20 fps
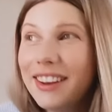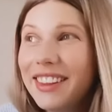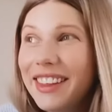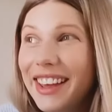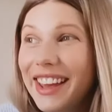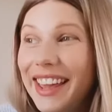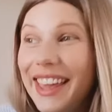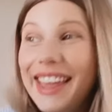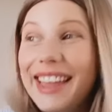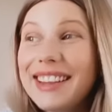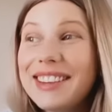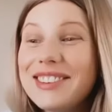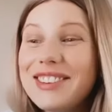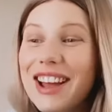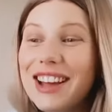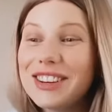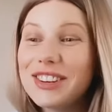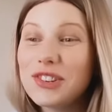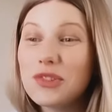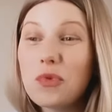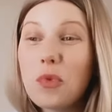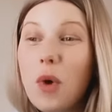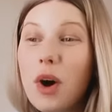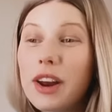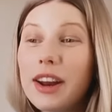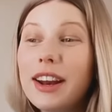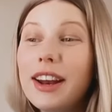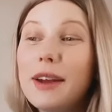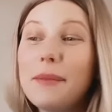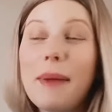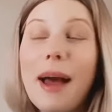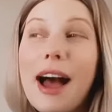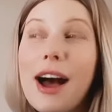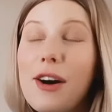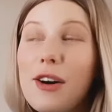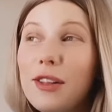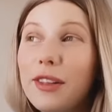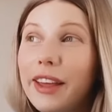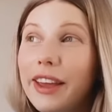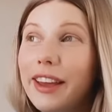Like, I just wanted him
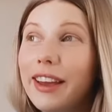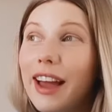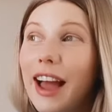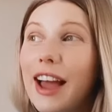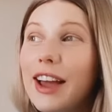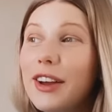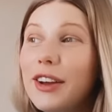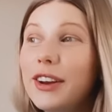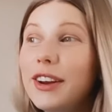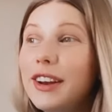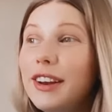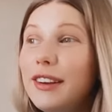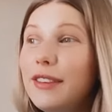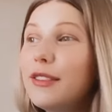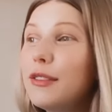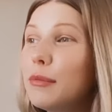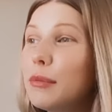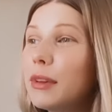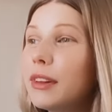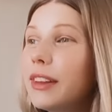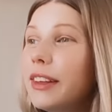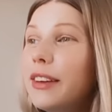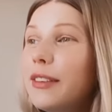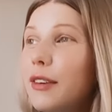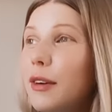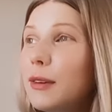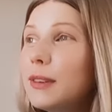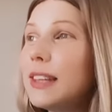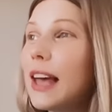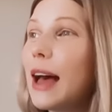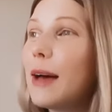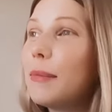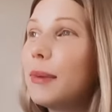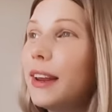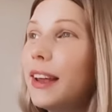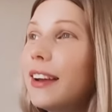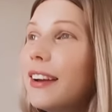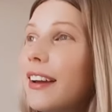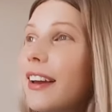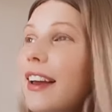out. Like, I couldn't even believe it was
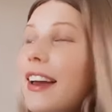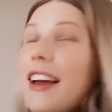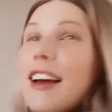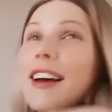happening.